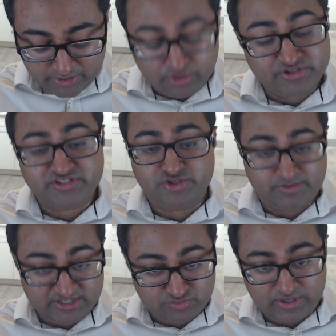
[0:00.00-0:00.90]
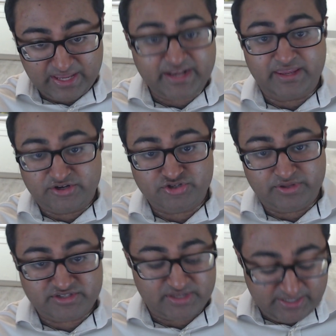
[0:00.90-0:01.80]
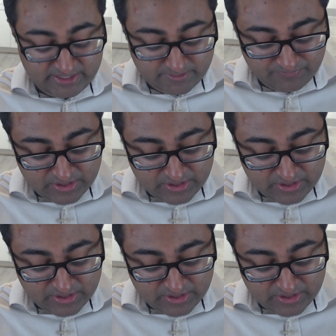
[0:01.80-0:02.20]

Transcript: Or he's, excuse me, he's relating it to this idea.